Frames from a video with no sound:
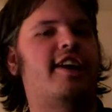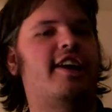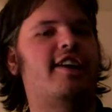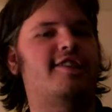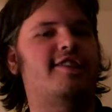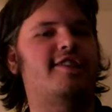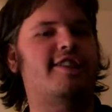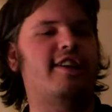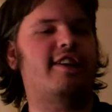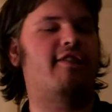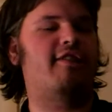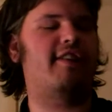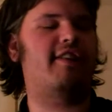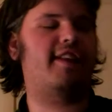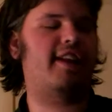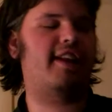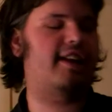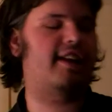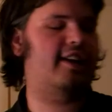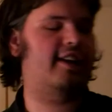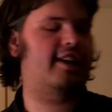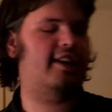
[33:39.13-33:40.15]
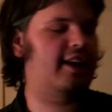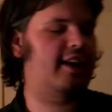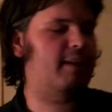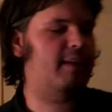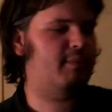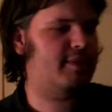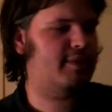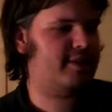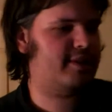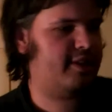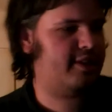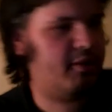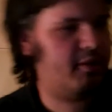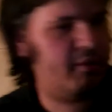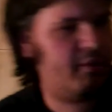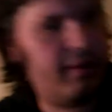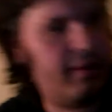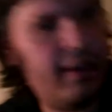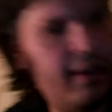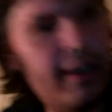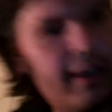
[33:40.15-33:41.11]
Jon Snow at the end of the
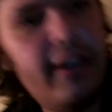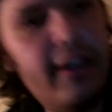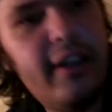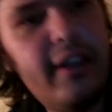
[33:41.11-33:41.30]
episode.